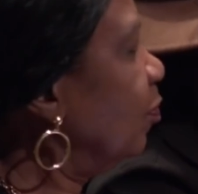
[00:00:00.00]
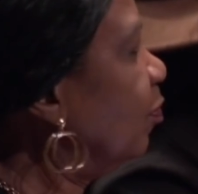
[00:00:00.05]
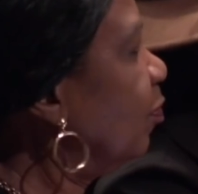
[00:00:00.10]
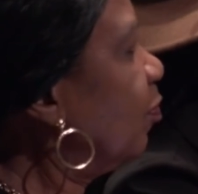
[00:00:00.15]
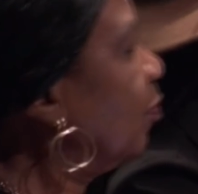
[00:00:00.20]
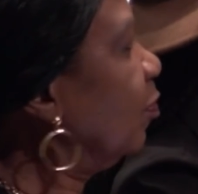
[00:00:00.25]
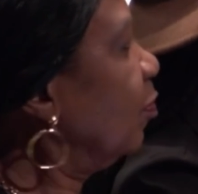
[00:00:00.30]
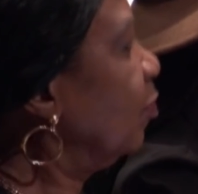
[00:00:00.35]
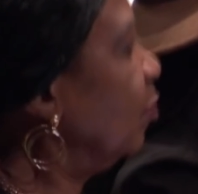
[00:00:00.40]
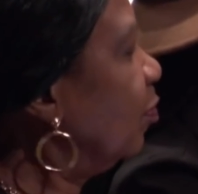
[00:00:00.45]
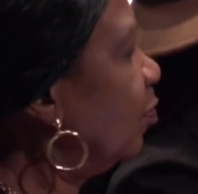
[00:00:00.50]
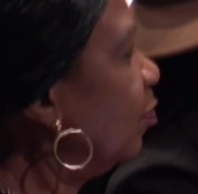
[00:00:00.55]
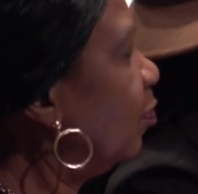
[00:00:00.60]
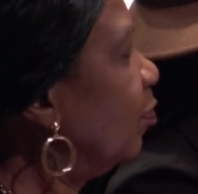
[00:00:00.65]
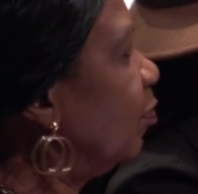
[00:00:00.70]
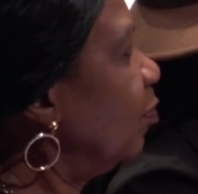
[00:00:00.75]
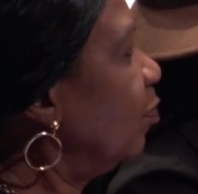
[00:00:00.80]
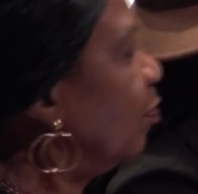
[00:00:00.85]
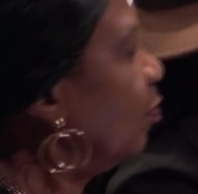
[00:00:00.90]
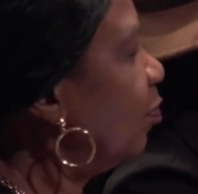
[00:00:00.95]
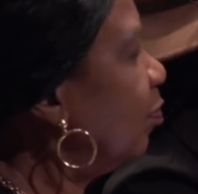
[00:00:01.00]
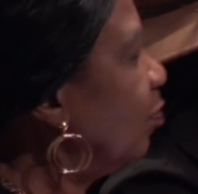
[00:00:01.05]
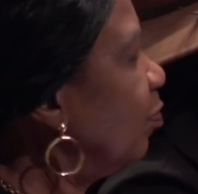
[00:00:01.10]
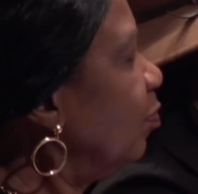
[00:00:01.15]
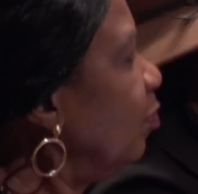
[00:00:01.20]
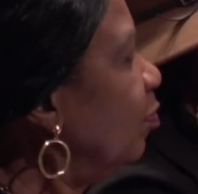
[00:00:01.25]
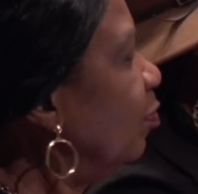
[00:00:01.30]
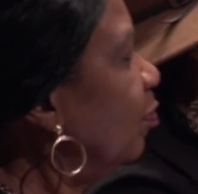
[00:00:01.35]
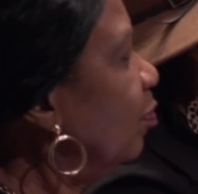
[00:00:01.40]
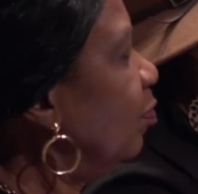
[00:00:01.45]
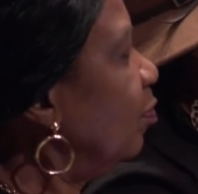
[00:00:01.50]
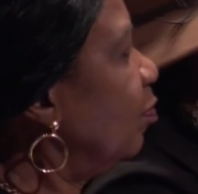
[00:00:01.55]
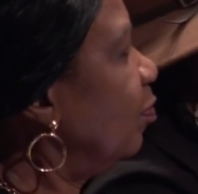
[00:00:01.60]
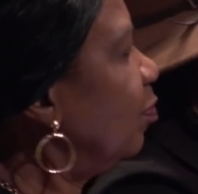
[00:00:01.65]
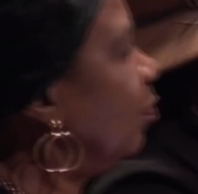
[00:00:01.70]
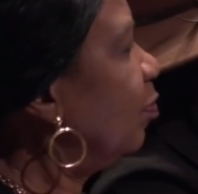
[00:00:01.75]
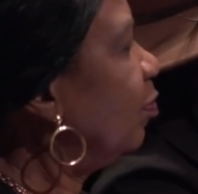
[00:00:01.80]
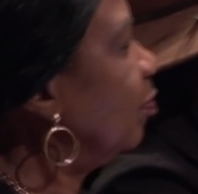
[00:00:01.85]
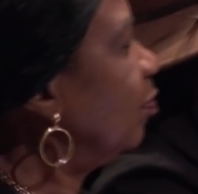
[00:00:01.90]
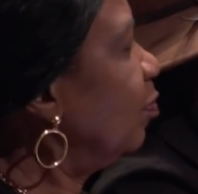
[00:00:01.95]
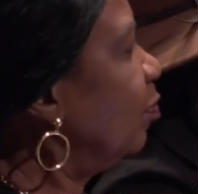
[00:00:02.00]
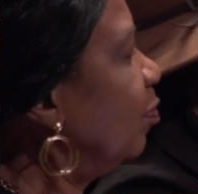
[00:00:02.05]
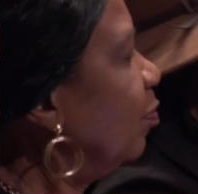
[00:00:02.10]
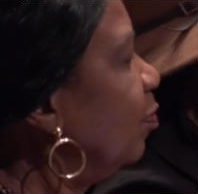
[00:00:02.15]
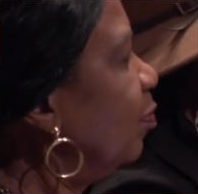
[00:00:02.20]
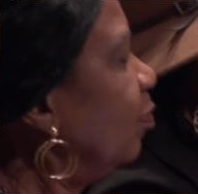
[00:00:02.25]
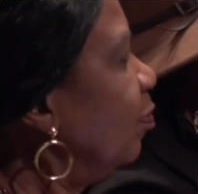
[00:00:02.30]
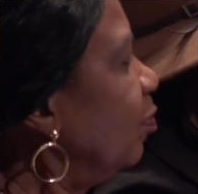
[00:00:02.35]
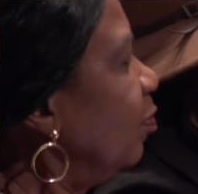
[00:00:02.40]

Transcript: Do you know why? Because what you said, what you